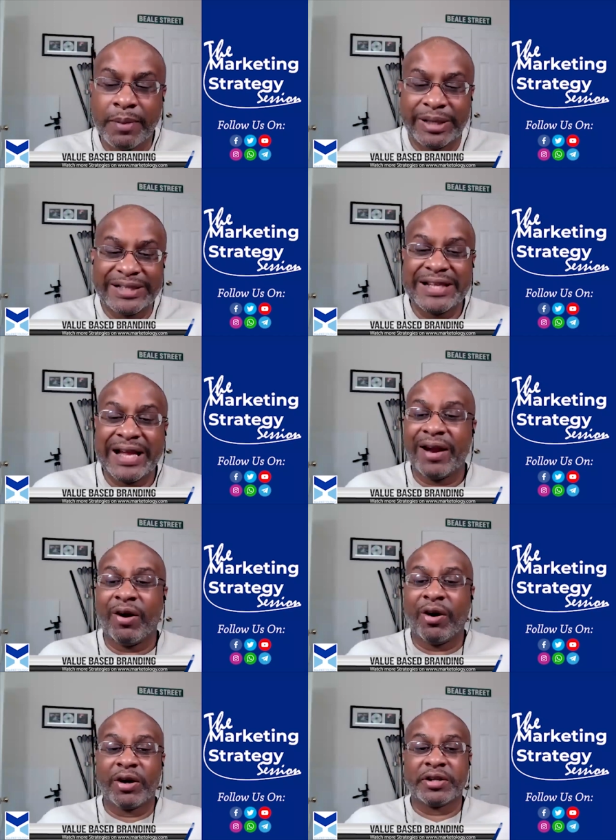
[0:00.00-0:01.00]
But it's not
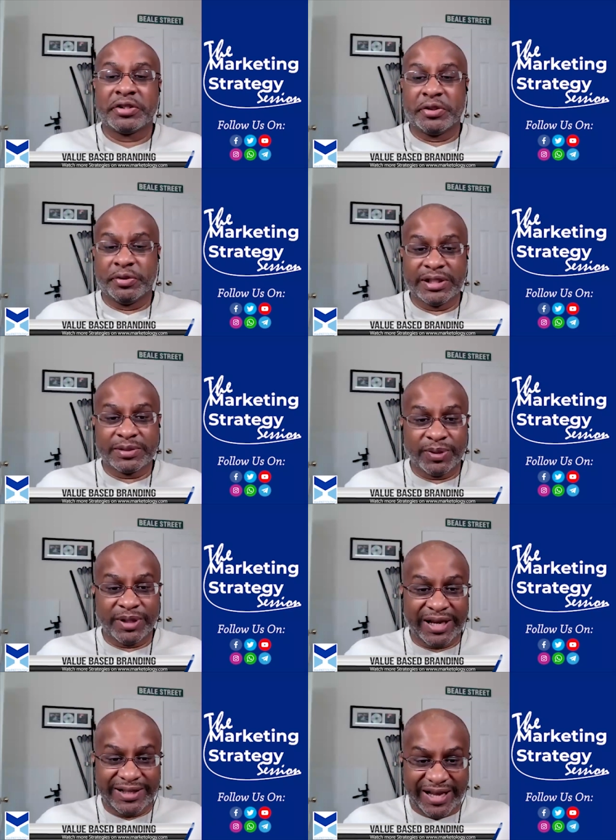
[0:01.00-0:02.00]
hard to do. Let's put it
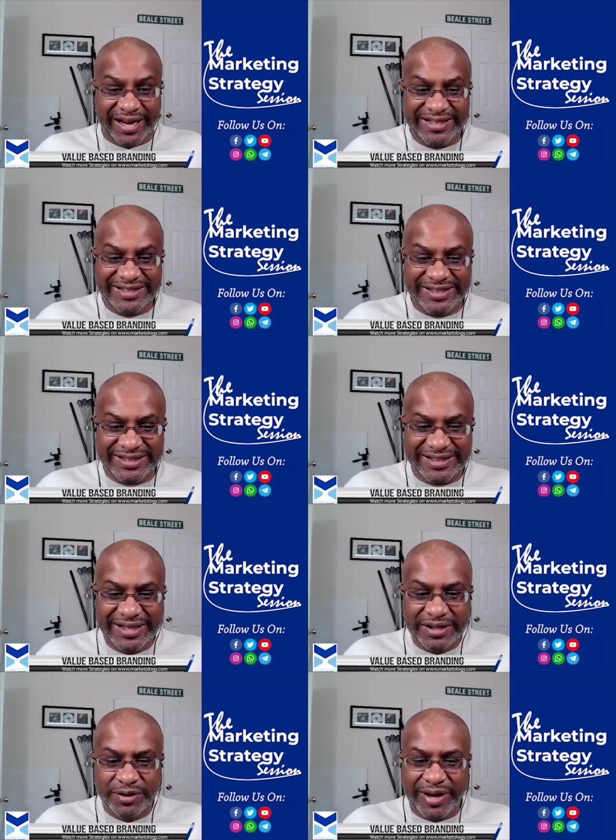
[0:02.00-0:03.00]
like that. It's just
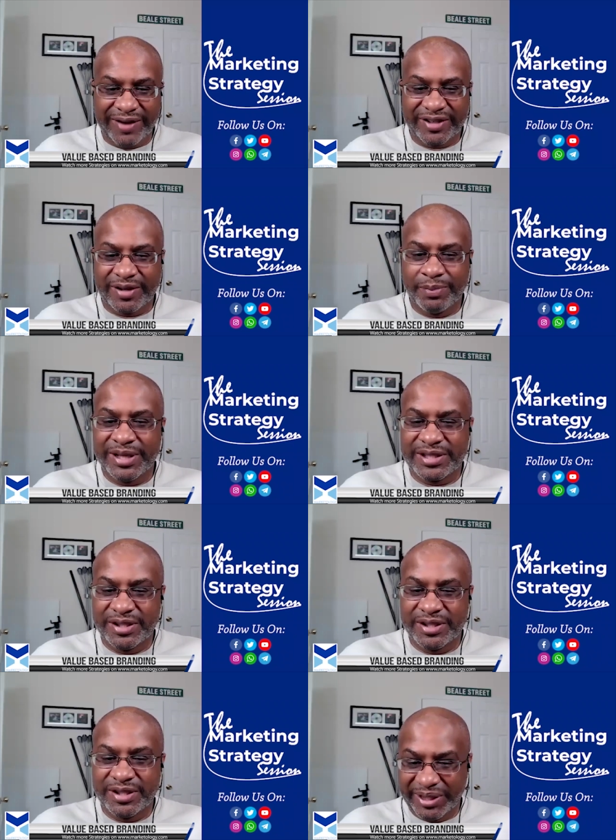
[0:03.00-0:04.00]
you have to commit to
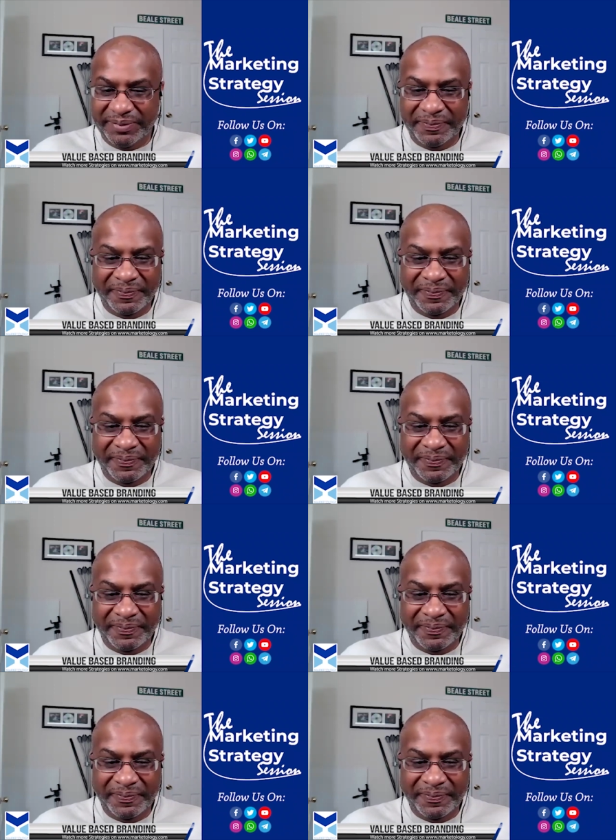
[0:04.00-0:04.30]
doing it.